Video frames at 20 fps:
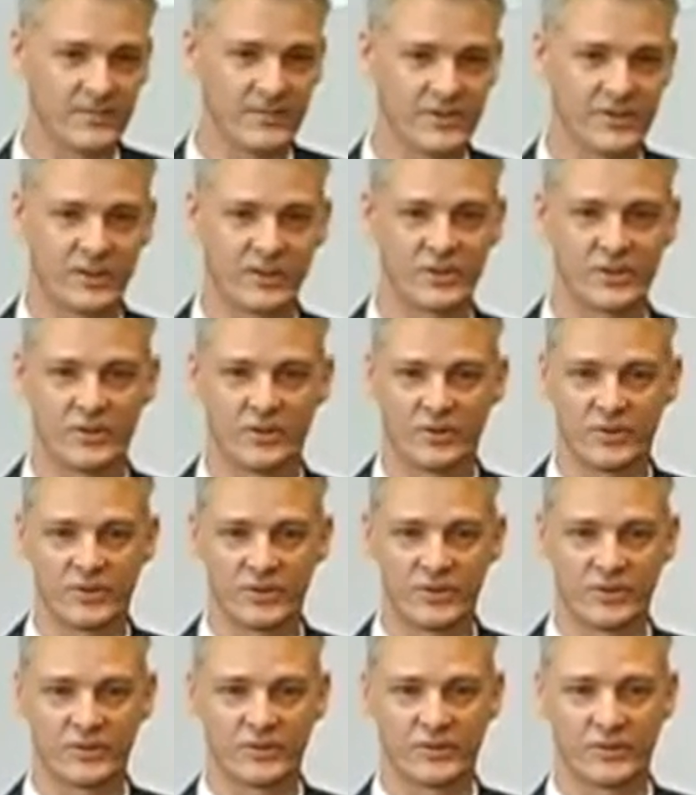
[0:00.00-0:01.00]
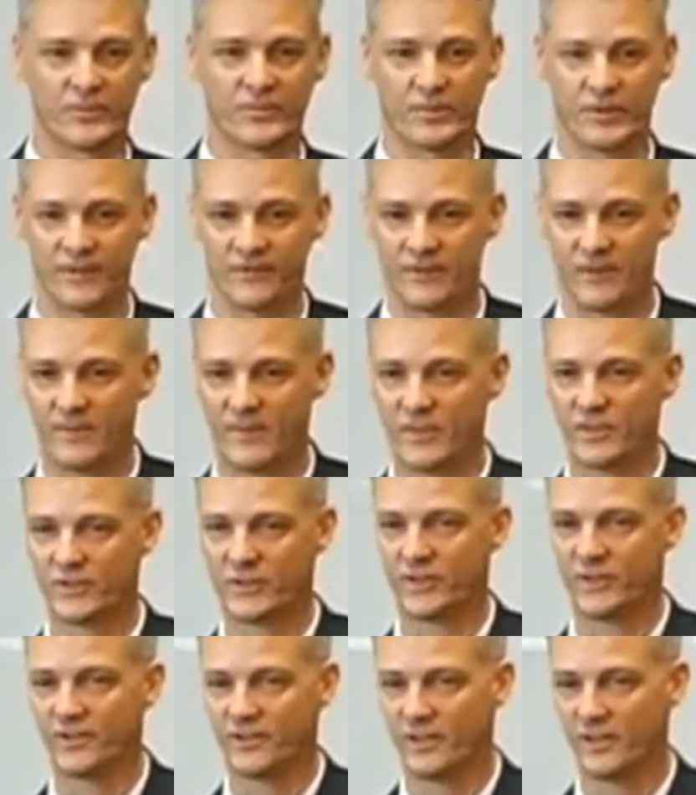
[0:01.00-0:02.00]
So I just wanted to briefly
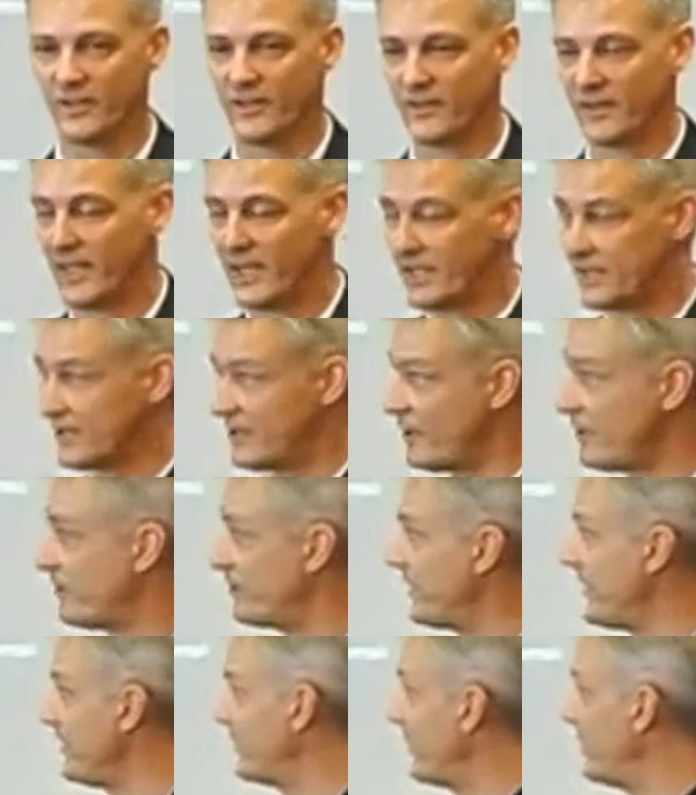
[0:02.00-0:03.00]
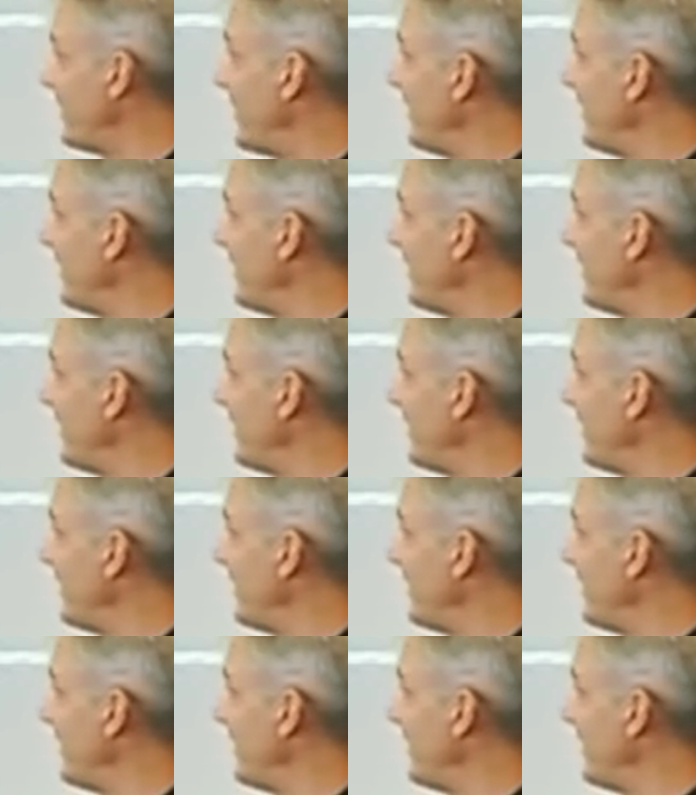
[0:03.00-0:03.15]
mention, S&OP from